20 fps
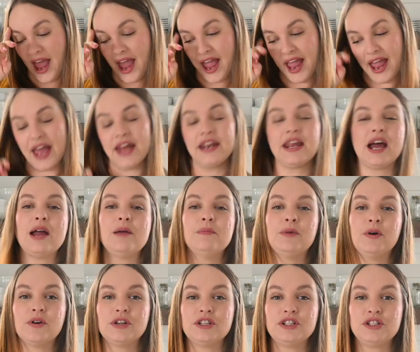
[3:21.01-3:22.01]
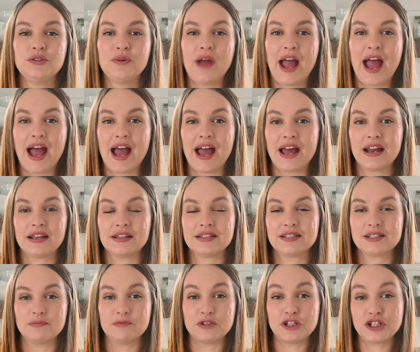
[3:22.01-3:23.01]
and I'm going to add
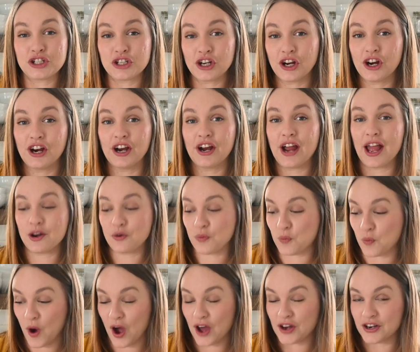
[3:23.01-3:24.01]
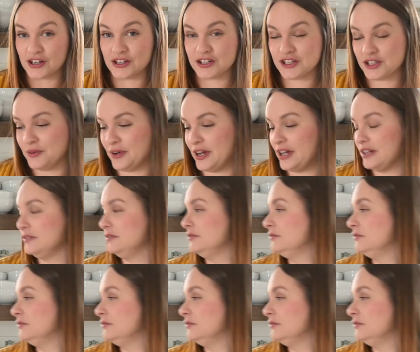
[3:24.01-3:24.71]
some sugar and water to it.